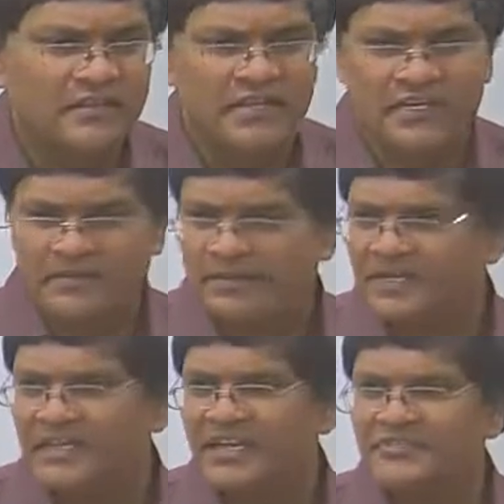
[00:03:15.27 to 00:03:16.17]
I remember
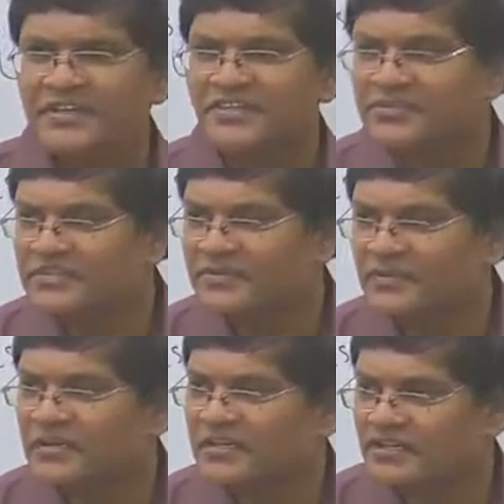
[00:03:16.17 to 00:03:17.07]
in the class we discussed
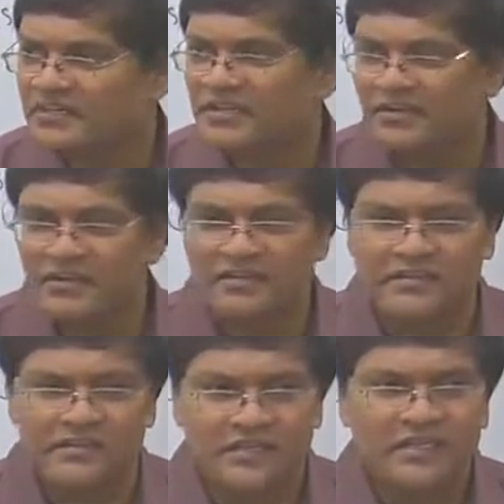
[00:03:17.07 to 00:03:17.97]
about Tamil Nadu also.